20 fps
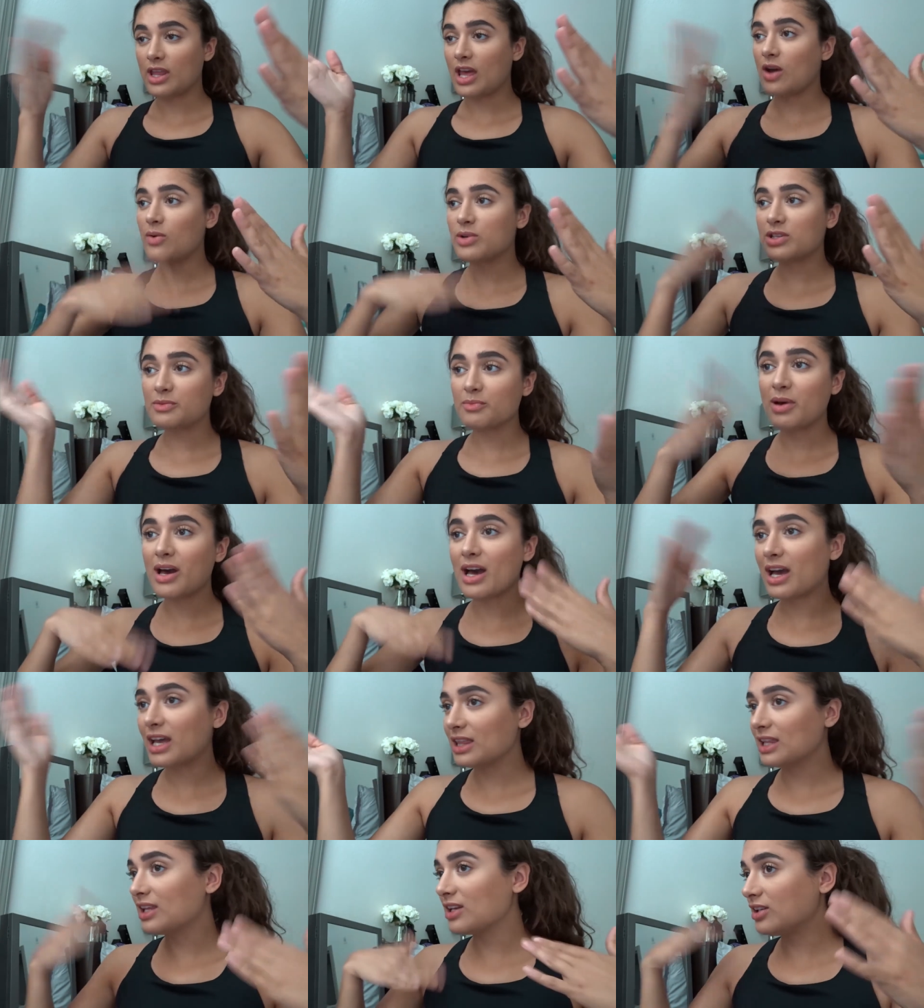that was
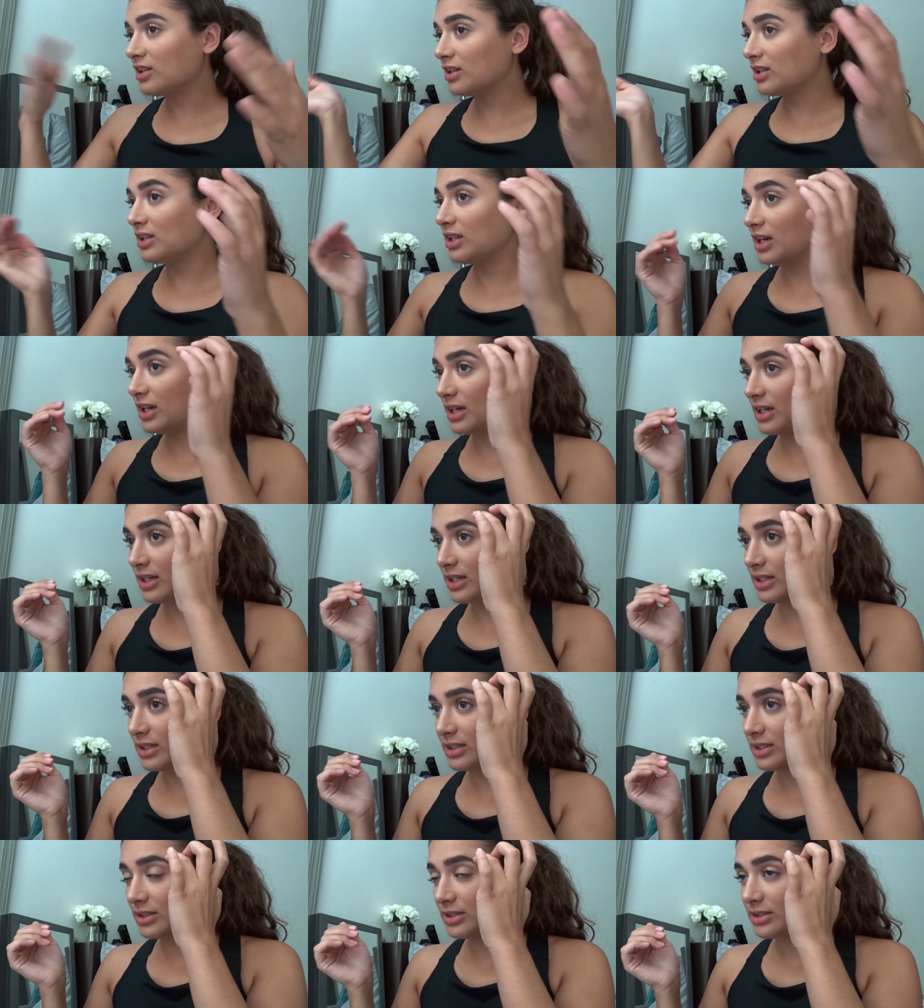my little
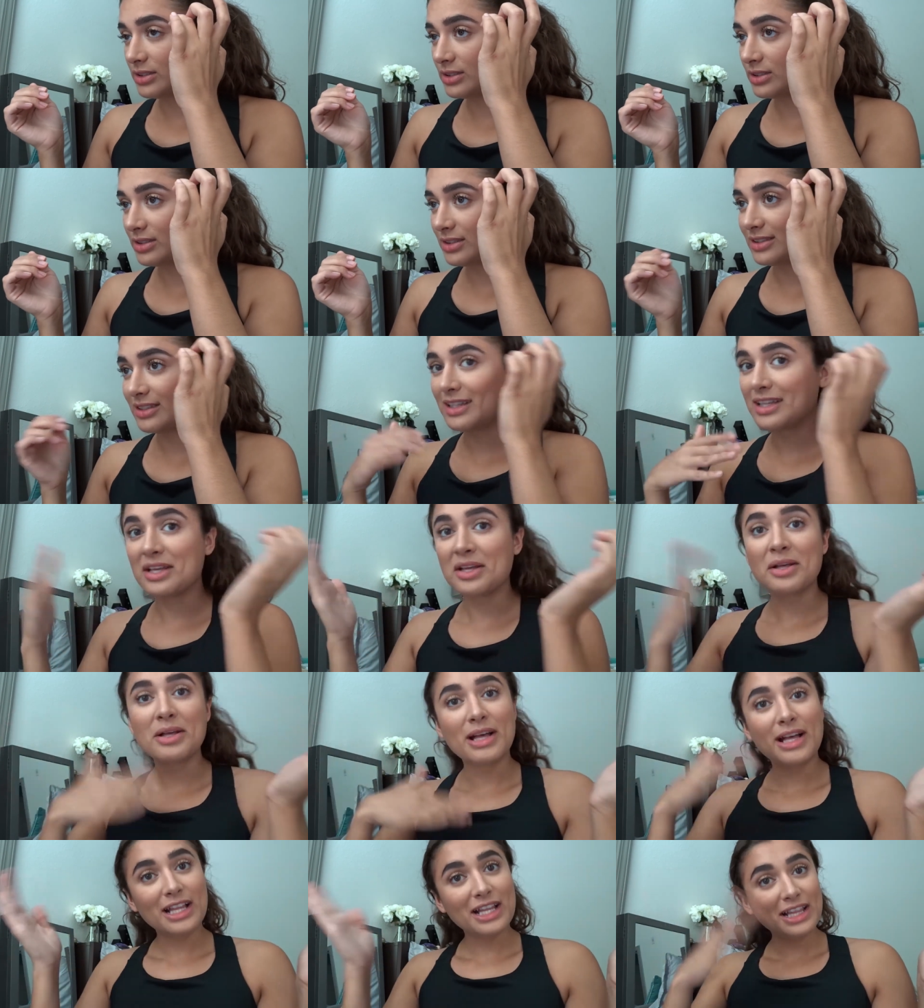uh,
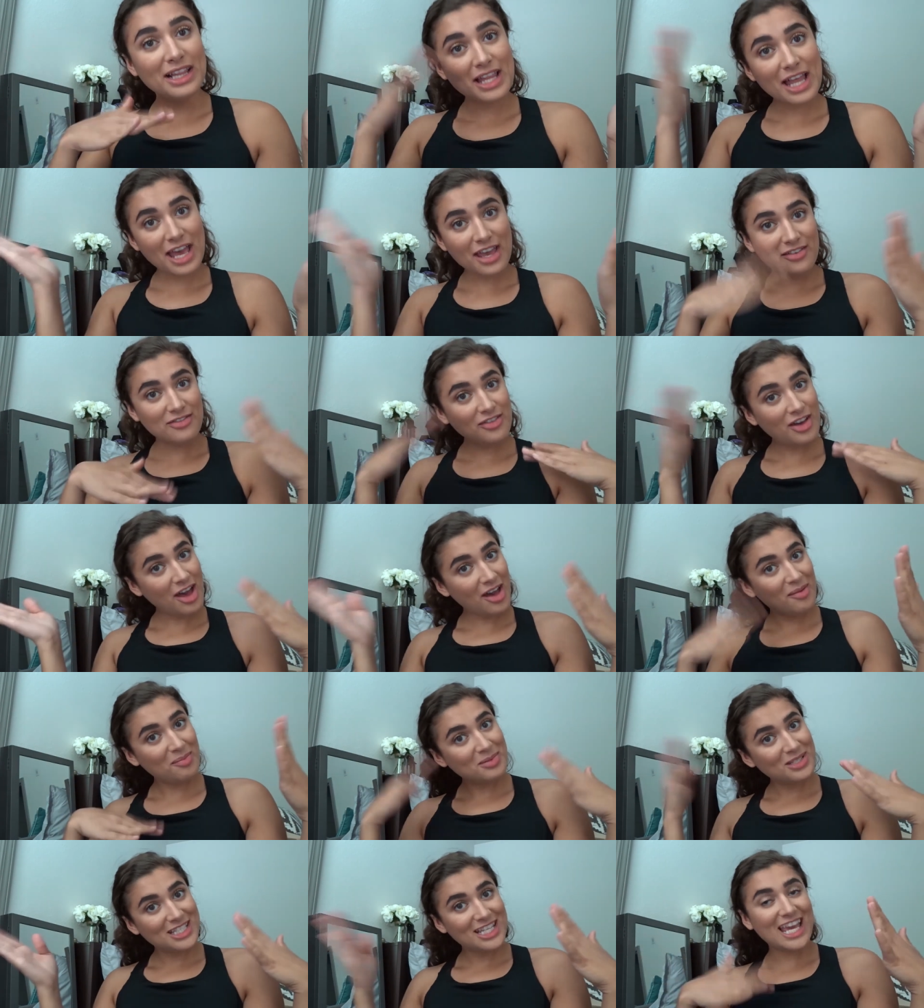life
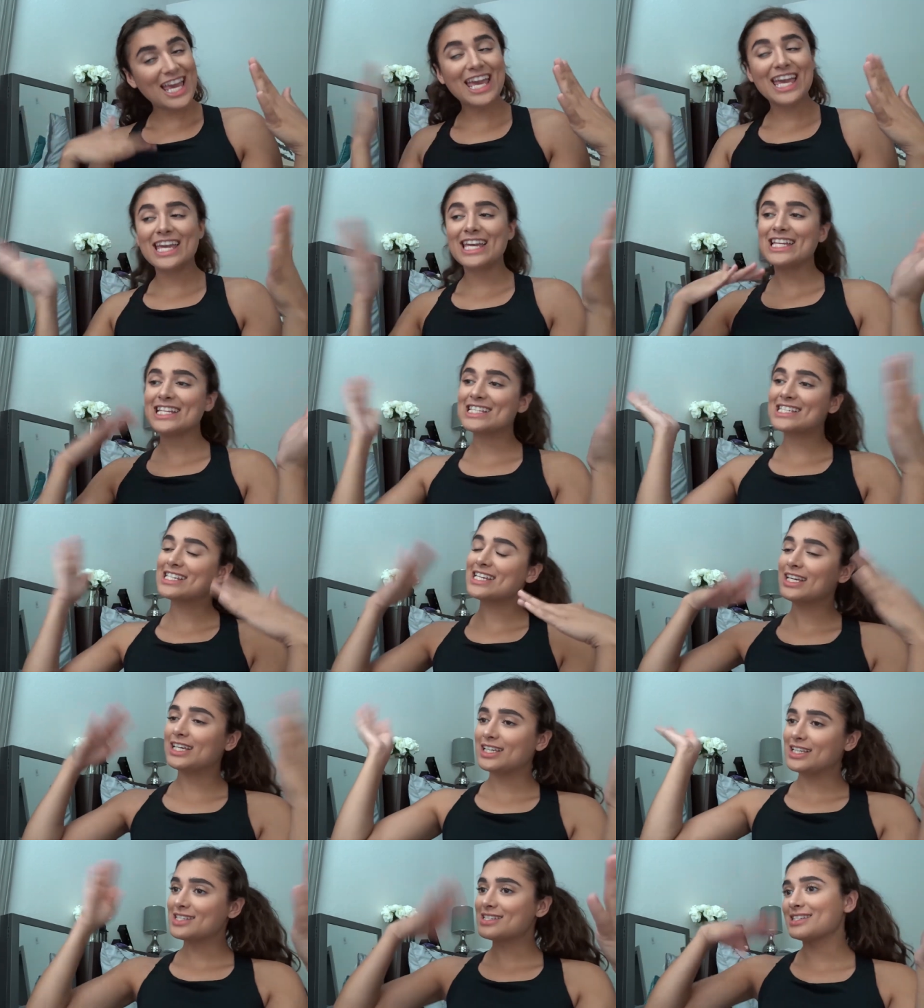update
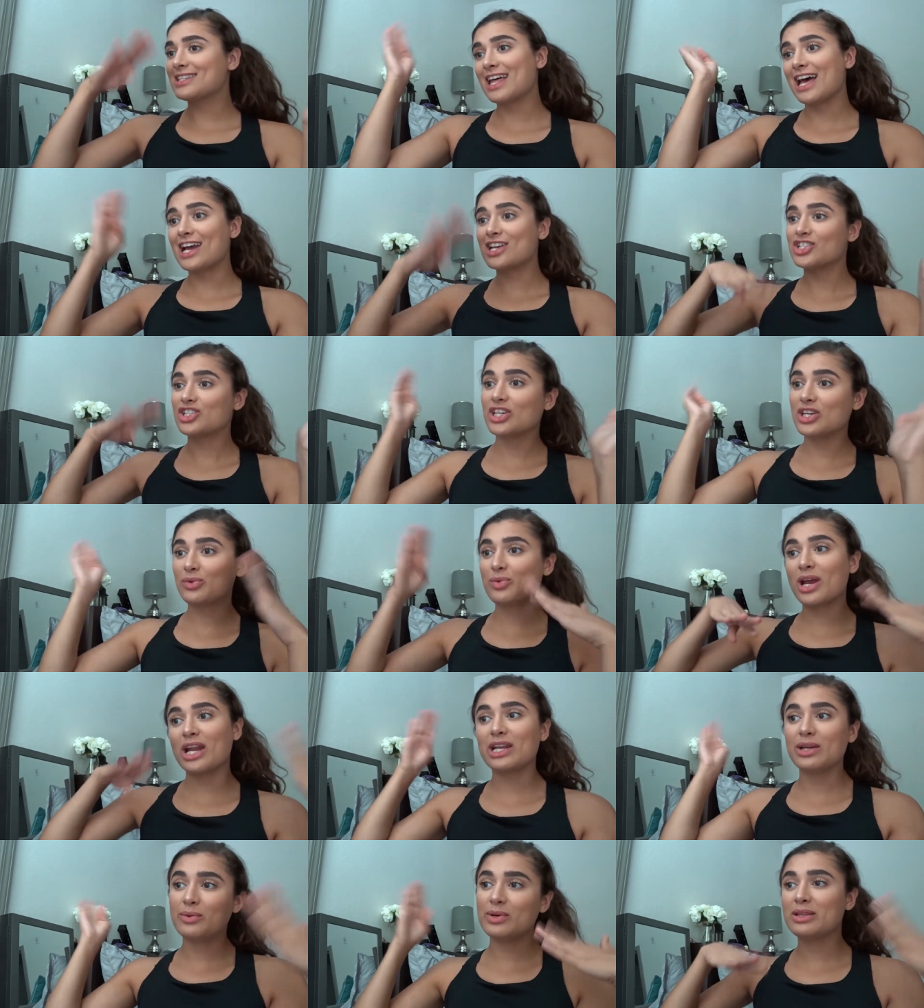slash get
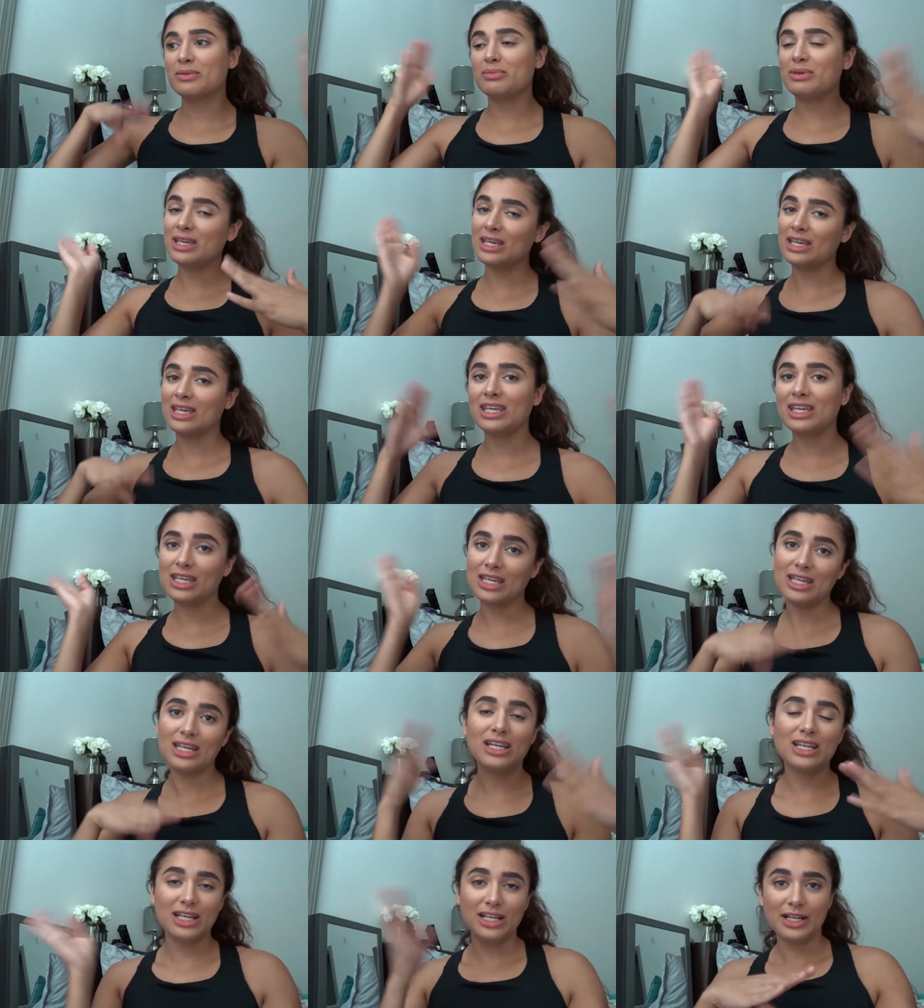ready with
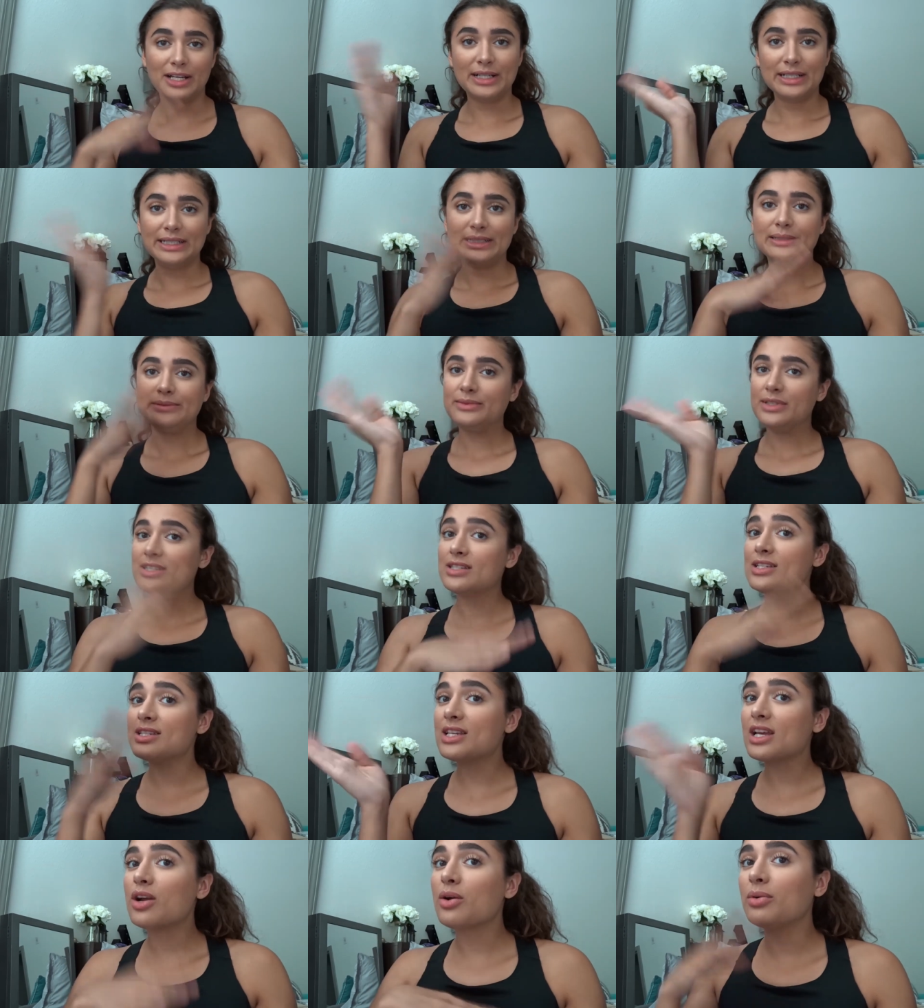me. This
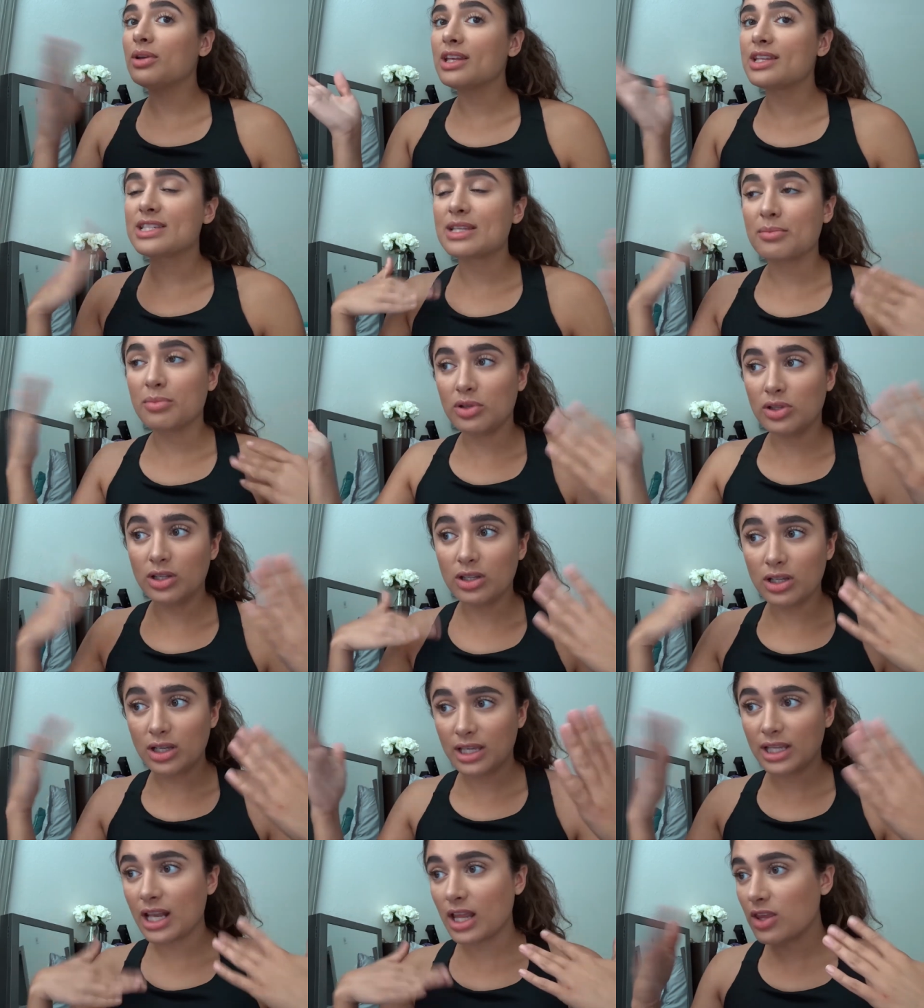is like a really simple
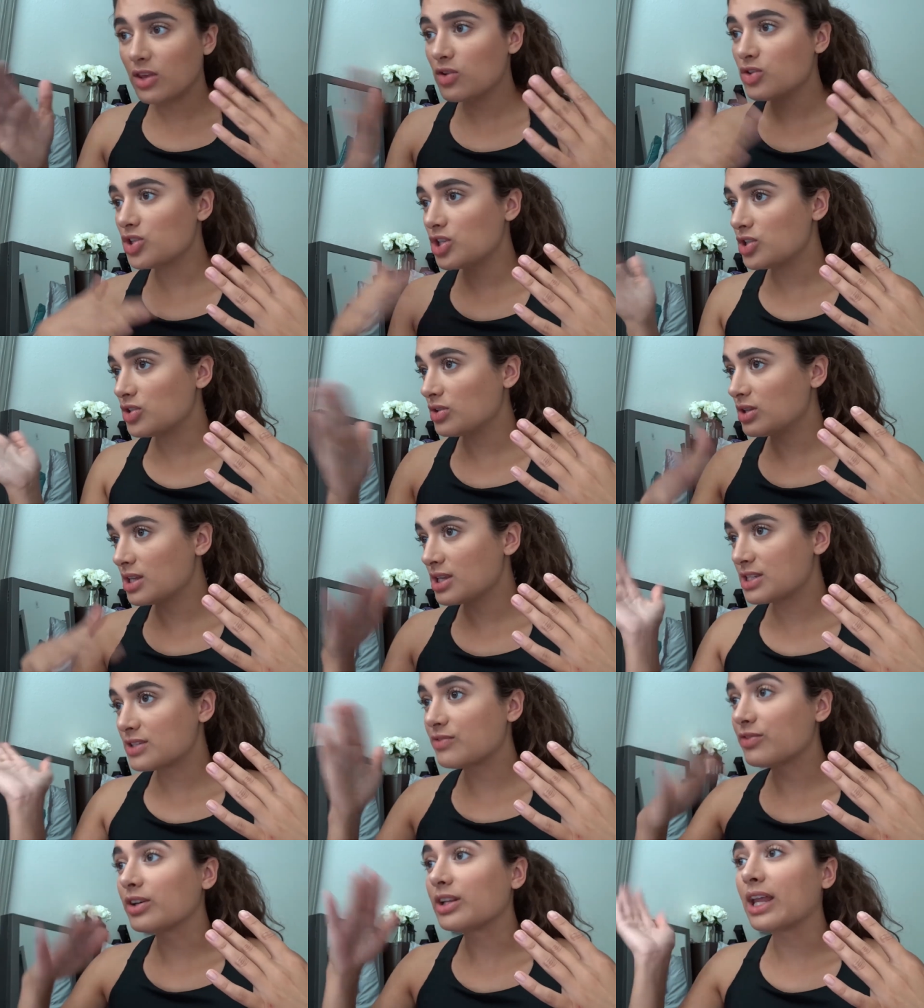look and I usually do
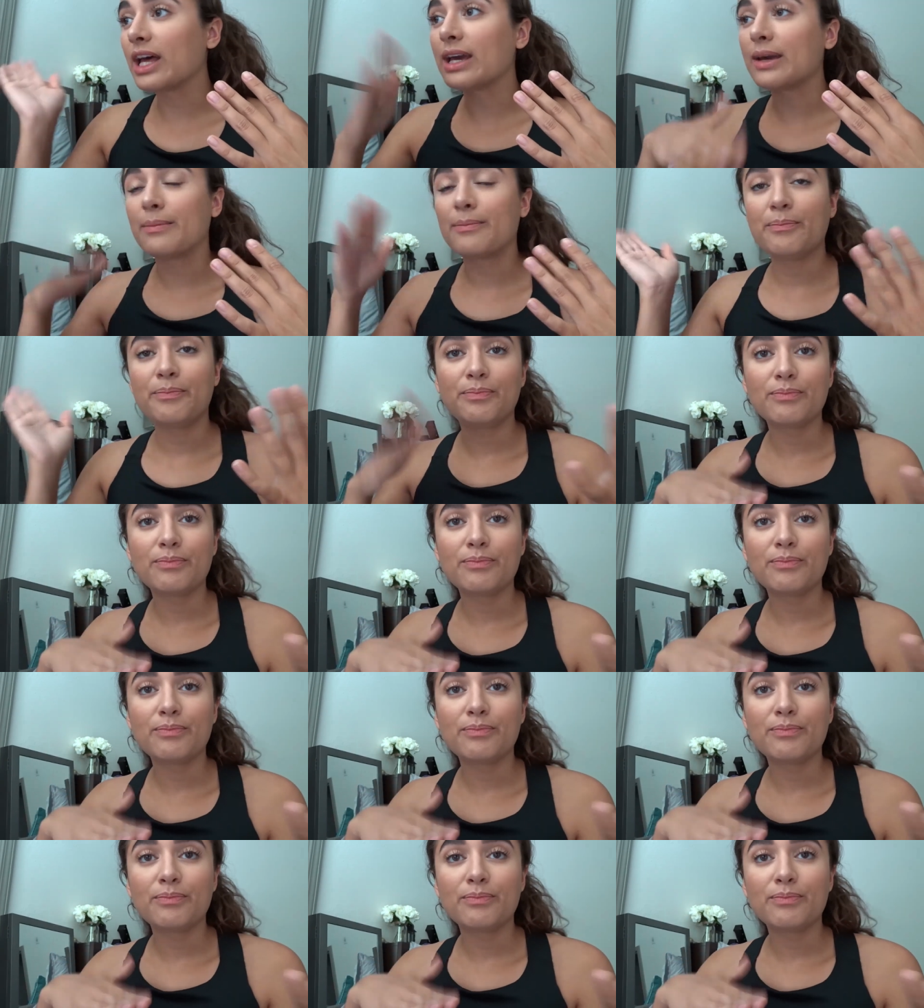this for like